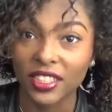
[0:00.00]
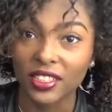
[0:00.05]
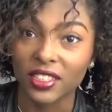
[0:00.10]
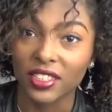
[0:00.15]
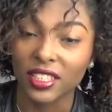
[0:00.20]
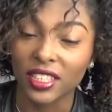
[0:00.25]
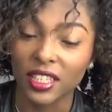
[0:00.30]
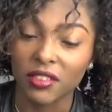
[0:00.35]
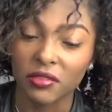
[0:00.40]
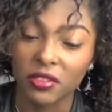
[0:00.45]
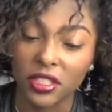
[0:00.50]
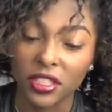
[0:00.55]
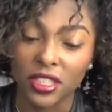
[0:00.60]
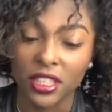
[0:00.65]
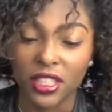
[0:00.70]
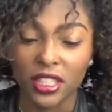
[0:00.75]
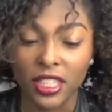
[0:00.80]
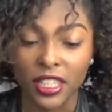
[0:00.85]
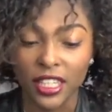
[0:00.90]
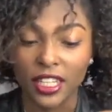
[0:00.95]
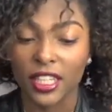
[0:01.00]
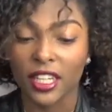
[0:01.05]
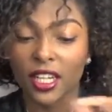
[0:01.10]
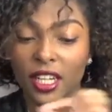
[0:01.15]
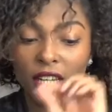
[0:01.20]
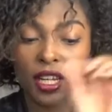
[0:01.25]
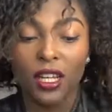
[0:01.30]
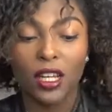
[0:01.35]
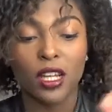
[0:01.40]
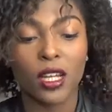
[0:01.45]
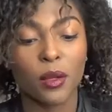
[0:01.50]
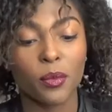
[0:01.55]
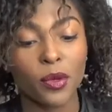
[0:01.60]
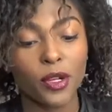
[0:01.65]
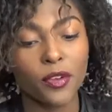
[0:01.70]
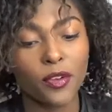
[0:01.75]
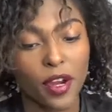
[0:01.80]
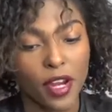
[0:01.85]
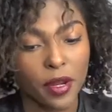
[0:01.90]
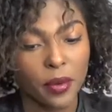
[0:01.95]
You just have to sit there and
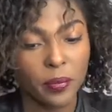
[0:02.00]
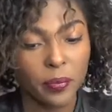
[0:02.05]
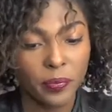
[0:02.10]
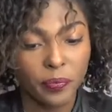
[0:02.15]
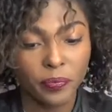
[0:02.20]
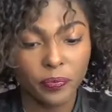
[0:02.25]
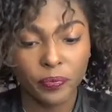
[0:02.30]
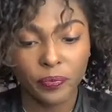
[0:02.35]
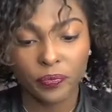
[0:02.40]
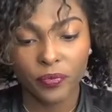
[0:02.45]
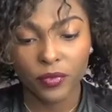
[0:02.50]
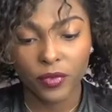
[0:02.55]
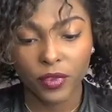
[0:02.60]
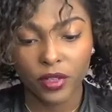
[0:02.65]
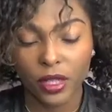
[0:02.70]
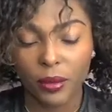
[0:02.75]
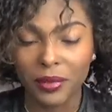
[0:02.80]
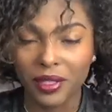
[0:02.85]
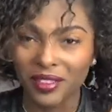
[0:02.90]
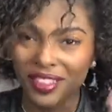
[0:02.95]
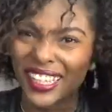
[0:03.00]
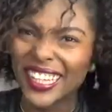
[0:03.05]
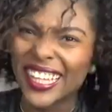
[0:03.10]
pre-write. I mean,